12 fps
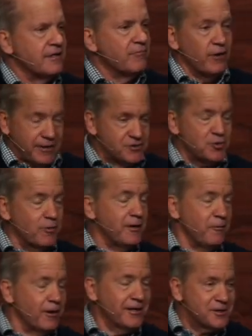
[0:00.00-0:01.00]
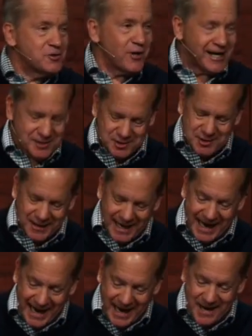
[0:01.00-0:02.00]
which we will address
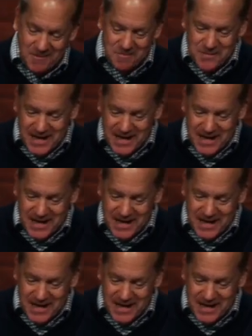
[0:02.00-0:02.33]
today,